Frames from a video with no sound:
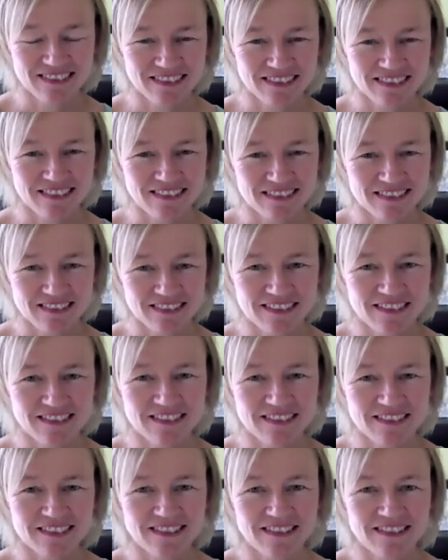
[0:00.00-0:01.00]

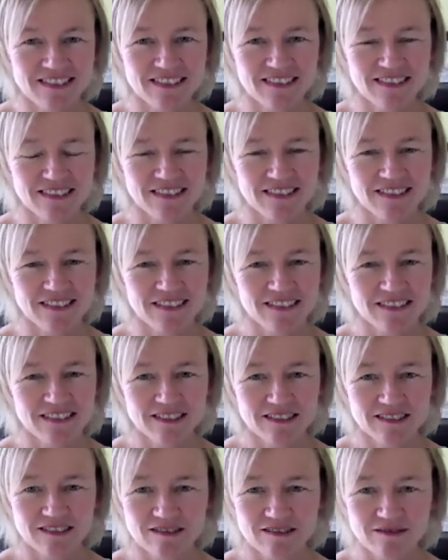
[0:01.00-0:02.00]

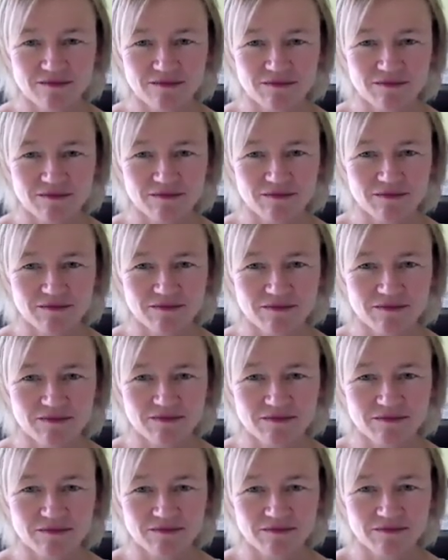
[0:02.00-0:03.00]

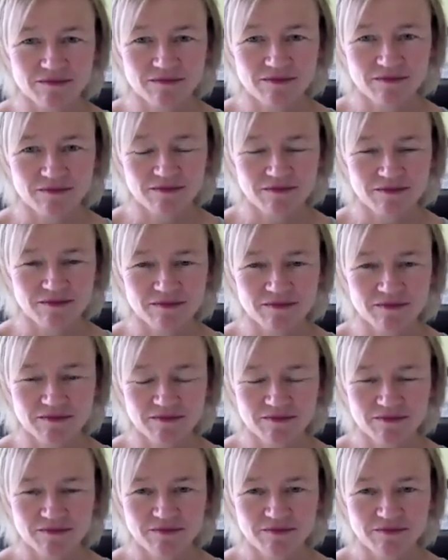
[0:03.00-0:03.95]
[no speech]